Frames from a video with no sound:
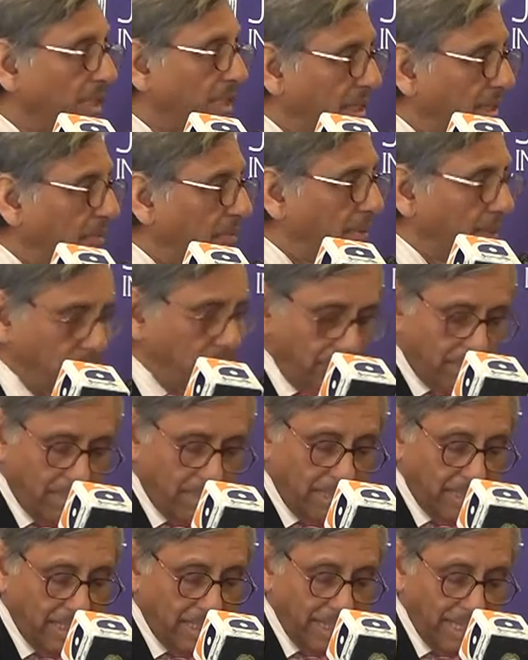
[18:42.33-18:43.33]
terrible is
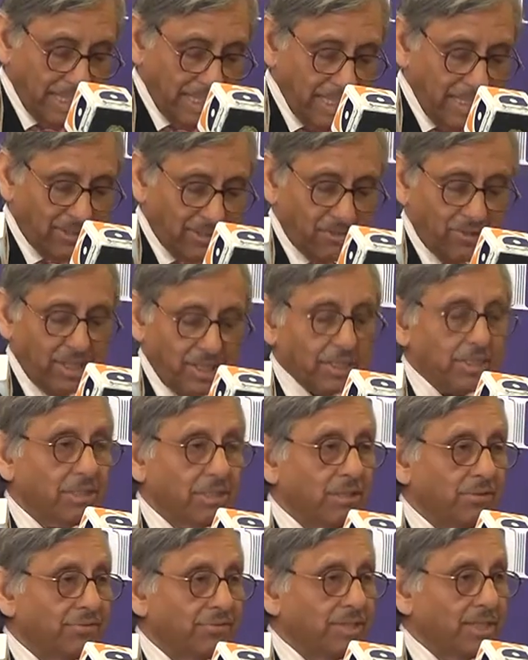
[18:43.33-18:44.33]
the daily threat
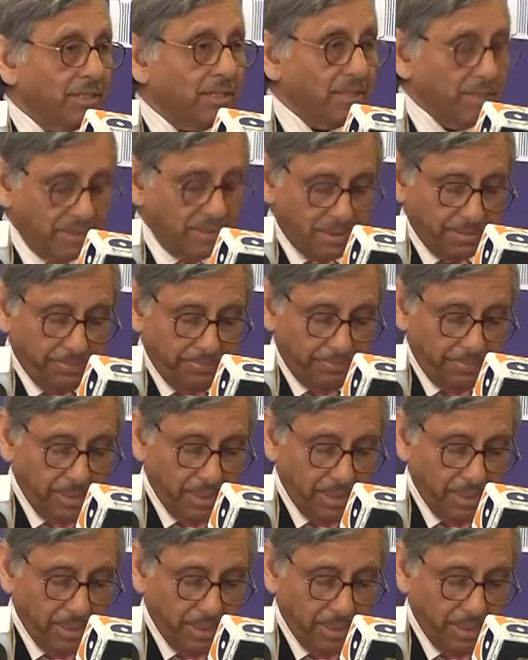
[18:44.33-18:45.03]
of terrorism